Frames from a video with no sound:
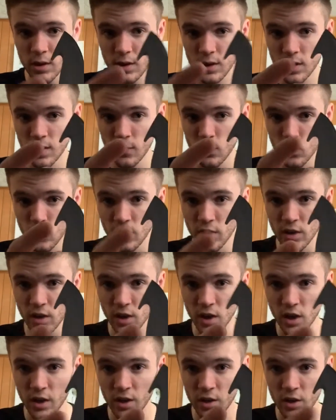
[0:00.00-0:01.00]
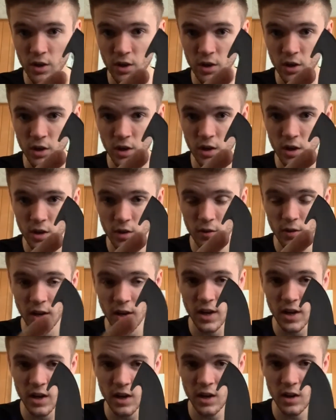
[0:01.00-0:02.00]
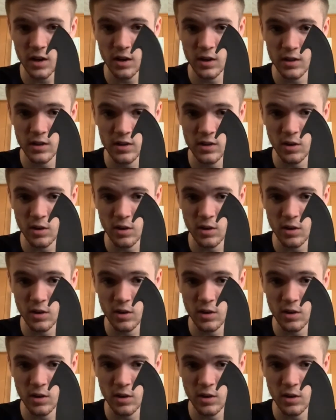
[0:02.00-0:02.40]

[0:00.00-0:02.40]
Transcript: It comes with a gut and hook right here,